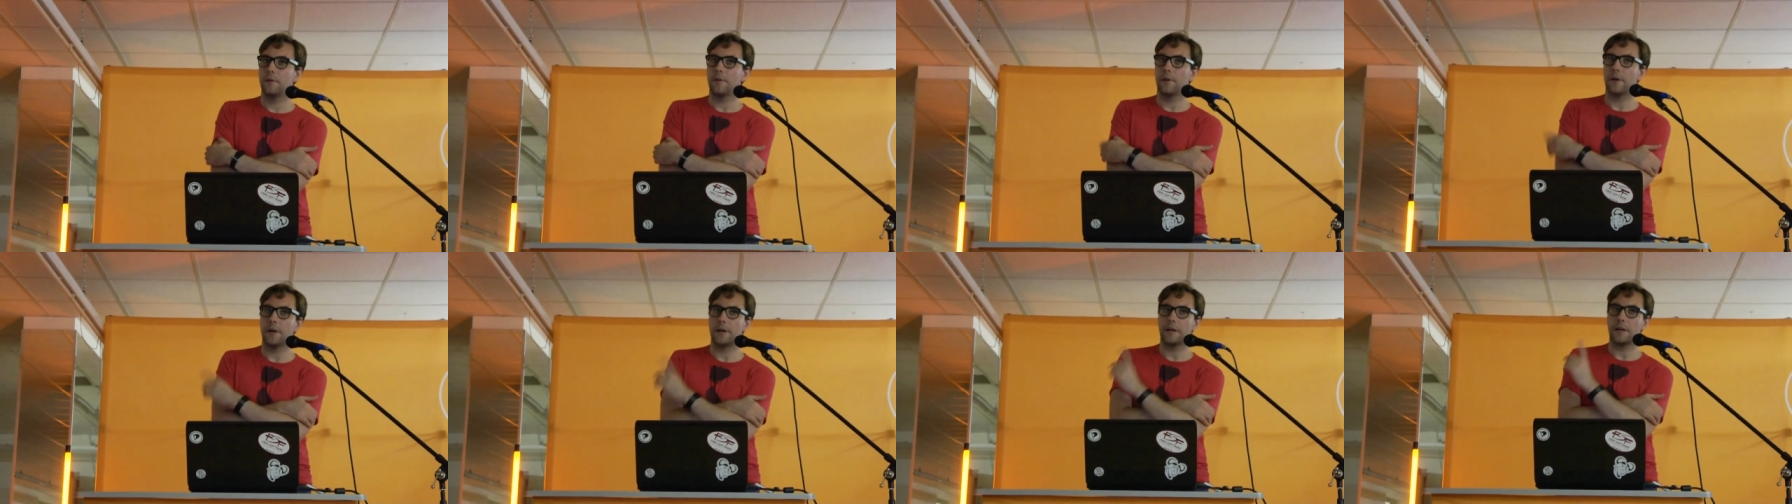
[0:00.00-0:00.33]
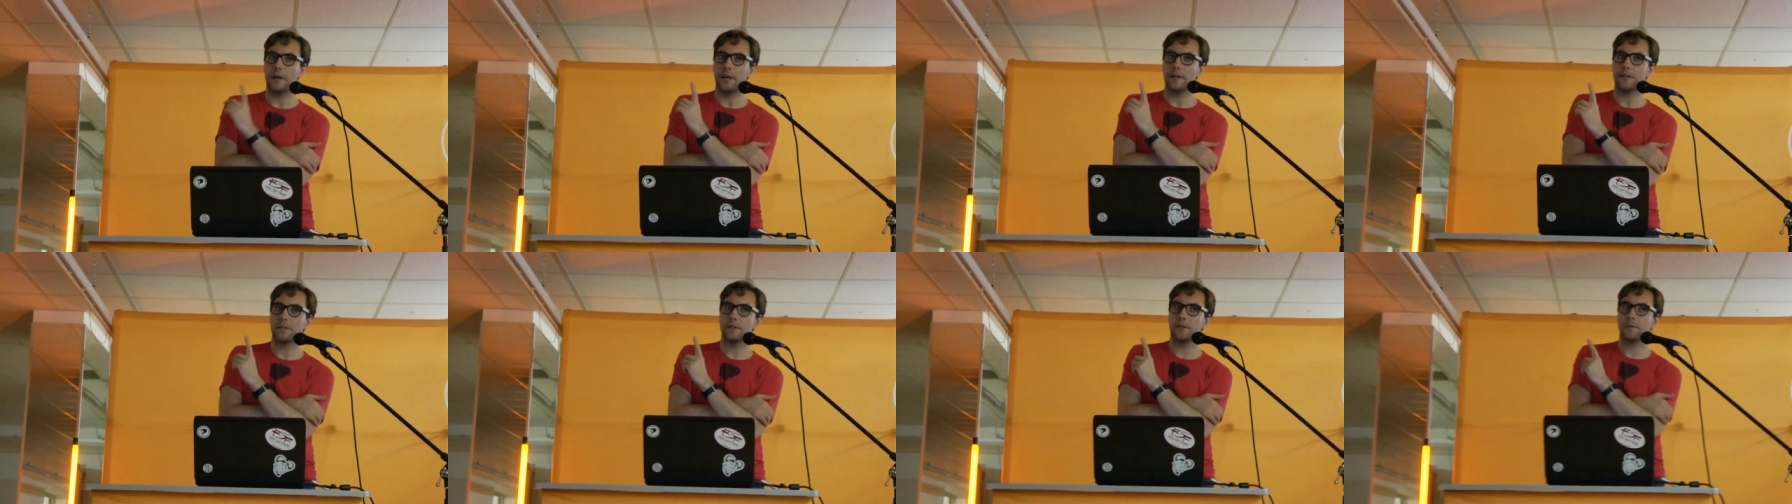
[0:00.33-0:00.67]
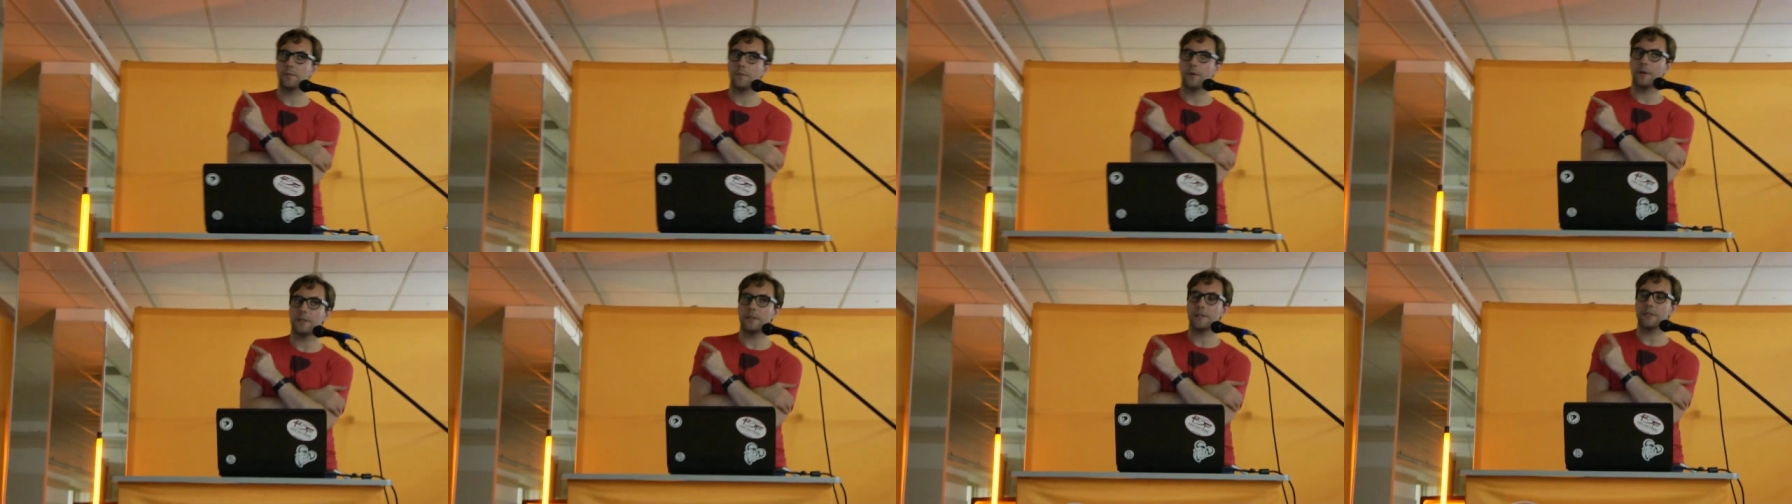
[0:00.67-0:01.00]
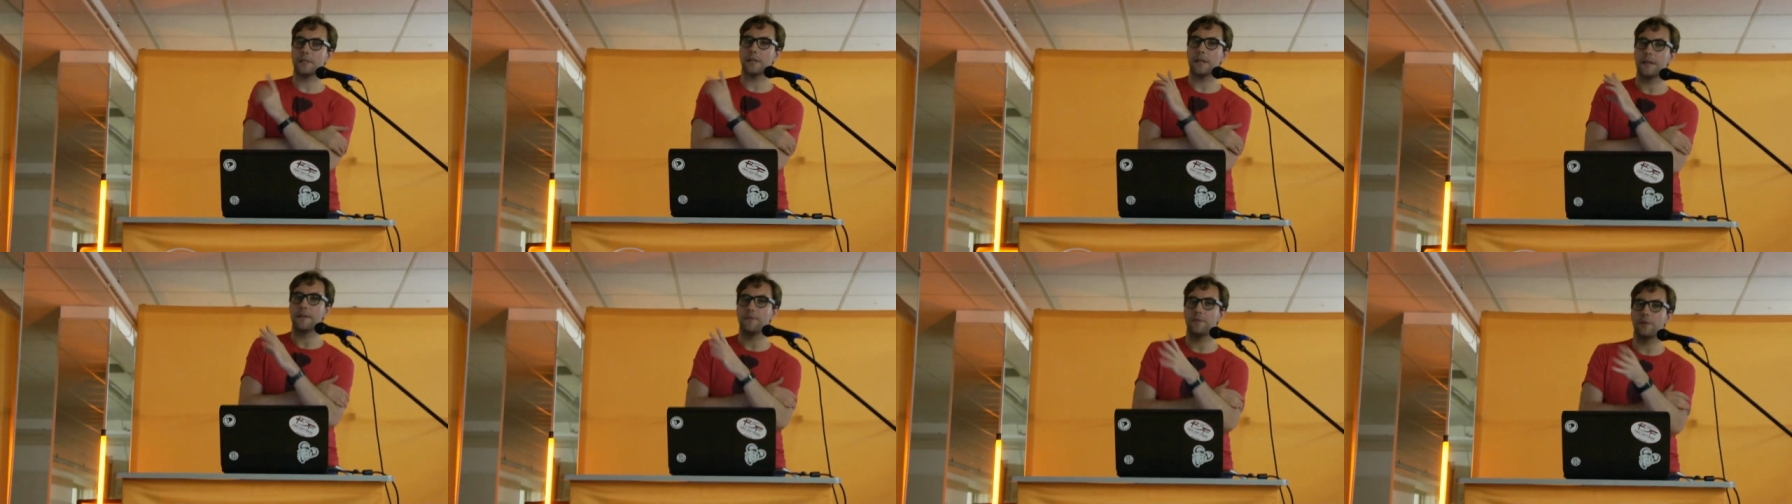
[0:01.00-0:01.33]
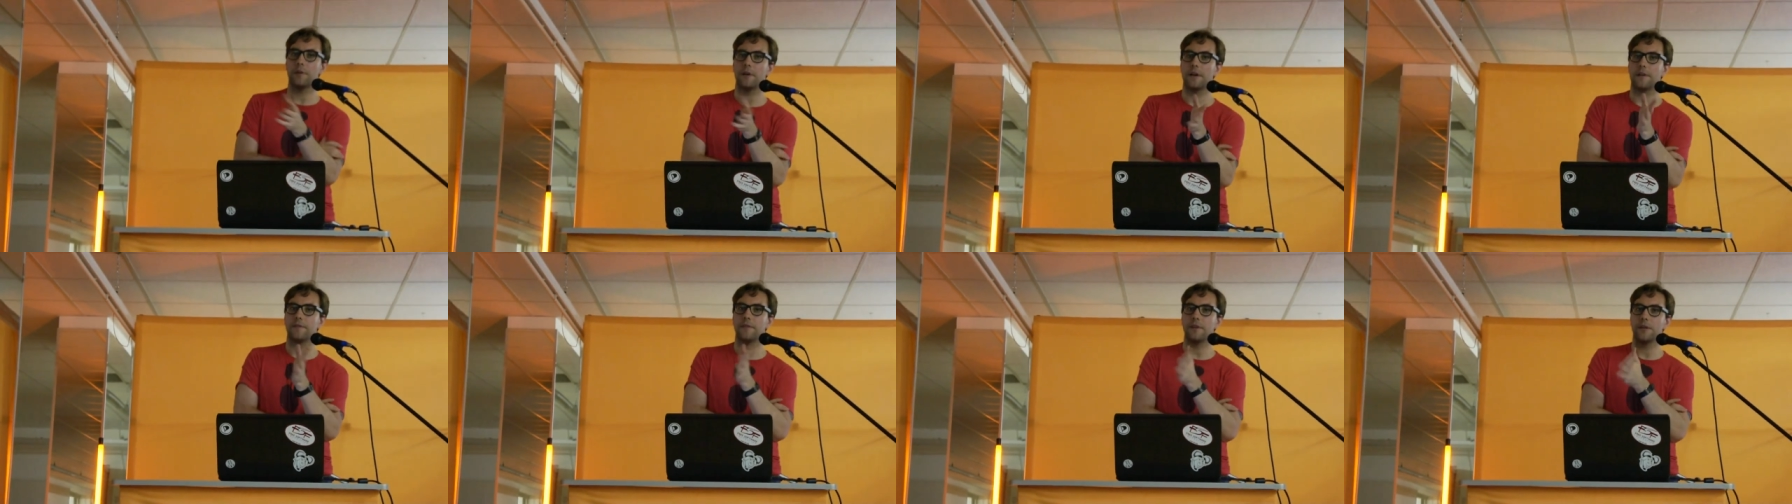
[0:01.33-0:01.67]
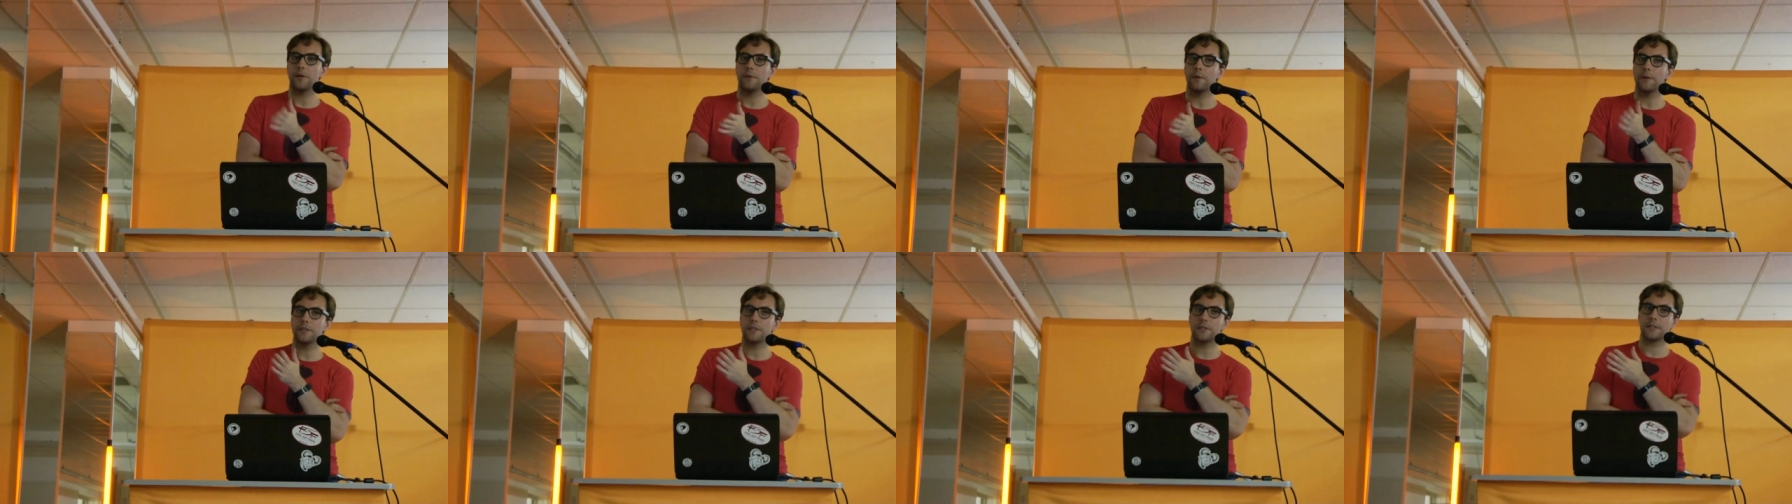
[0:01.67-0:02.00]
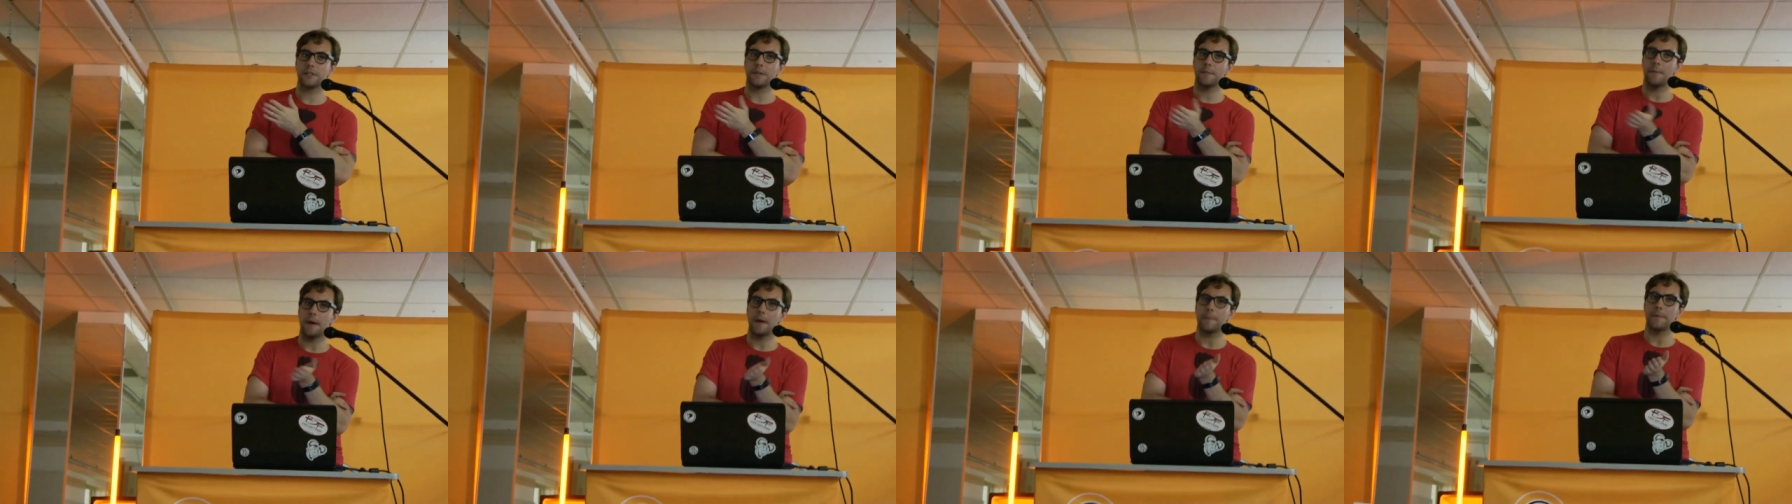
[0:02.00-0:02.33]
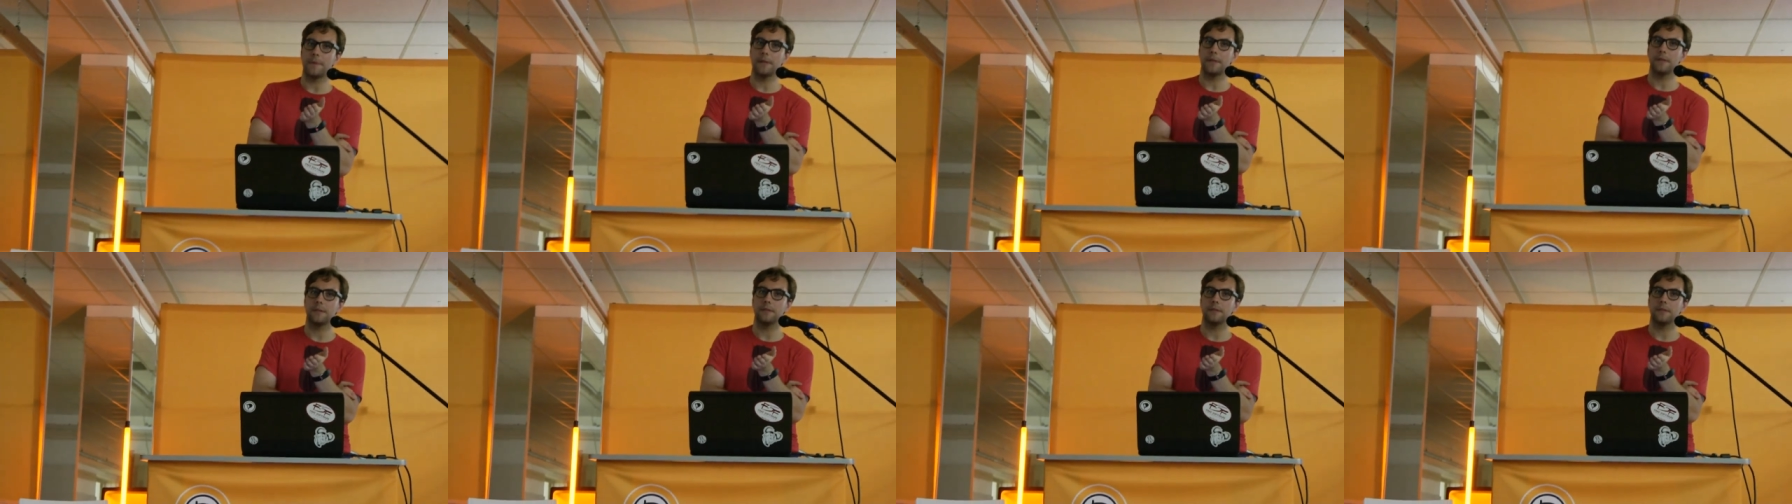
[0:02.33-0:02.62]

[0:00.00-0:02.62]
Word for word: I just wanted to say if you have any questions, I'm happy to